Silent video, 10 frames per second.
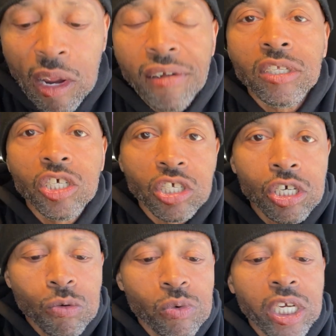These are
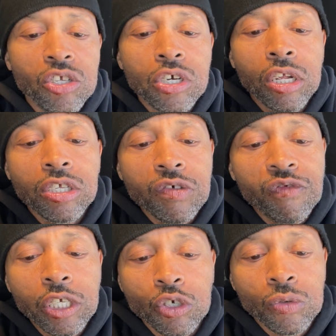good wings, y'all. It's
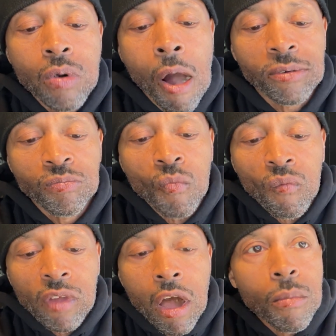official.
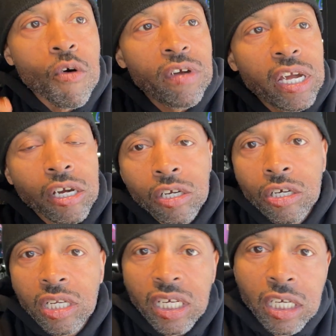I'm over here at
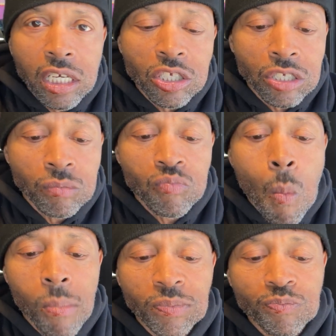Good Eats
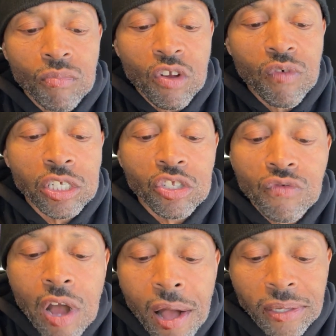
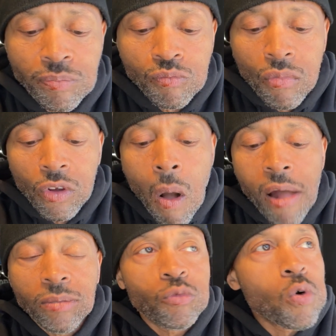restaurant
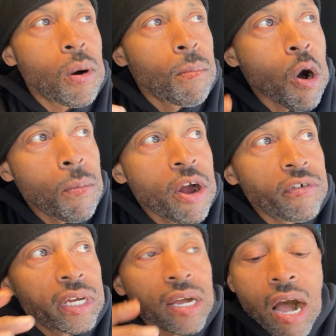on
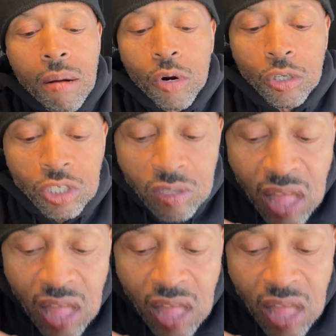Mulberry and Commerce.